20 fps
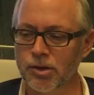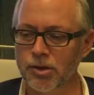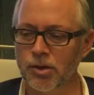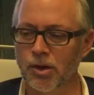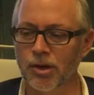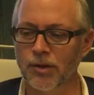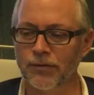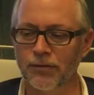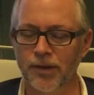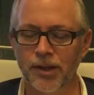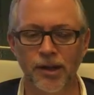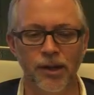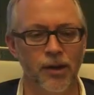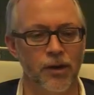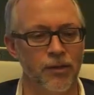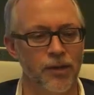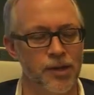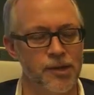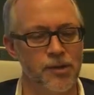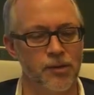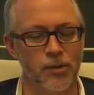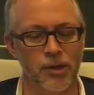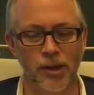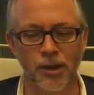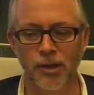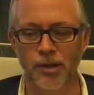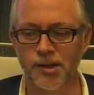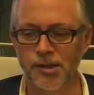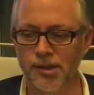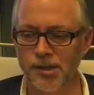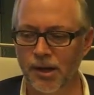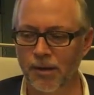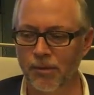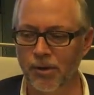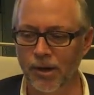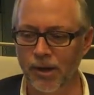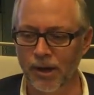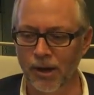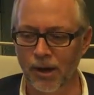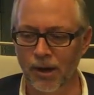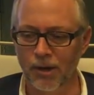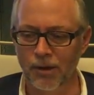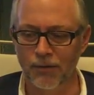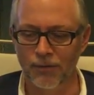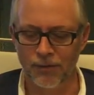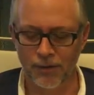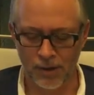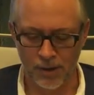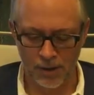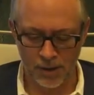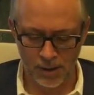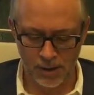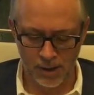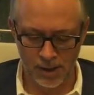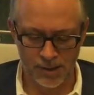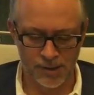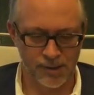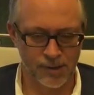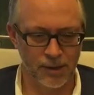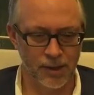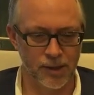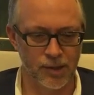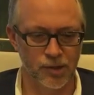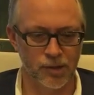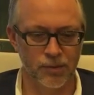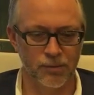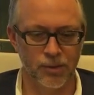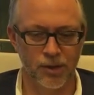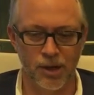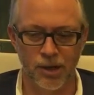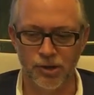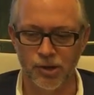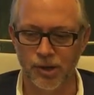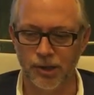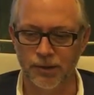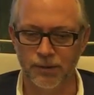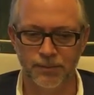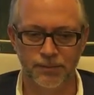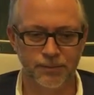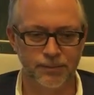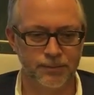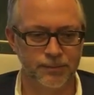a short video that's a really good summary of our Constellation project.